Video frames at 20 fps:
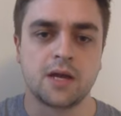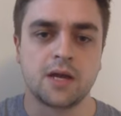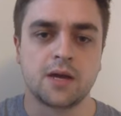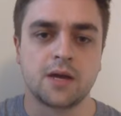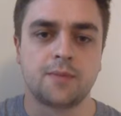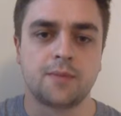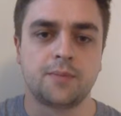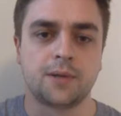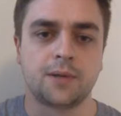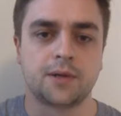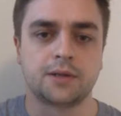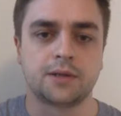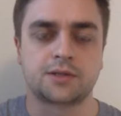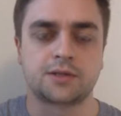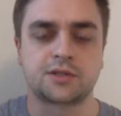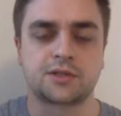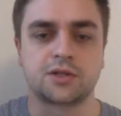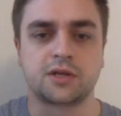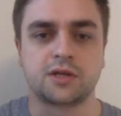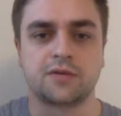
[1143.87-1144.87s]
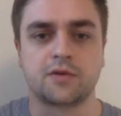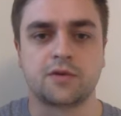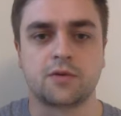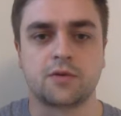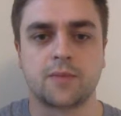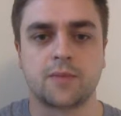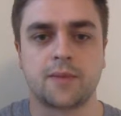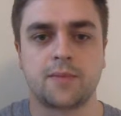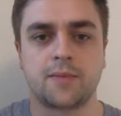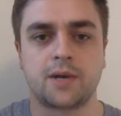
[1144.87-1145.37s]
But if you
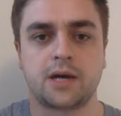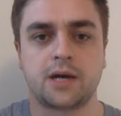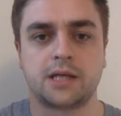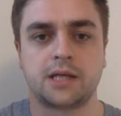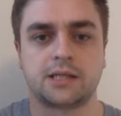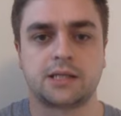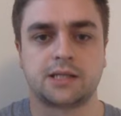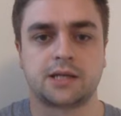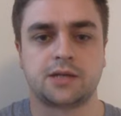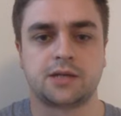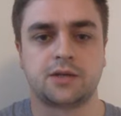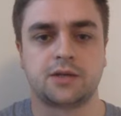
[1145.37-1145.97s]
remember, I said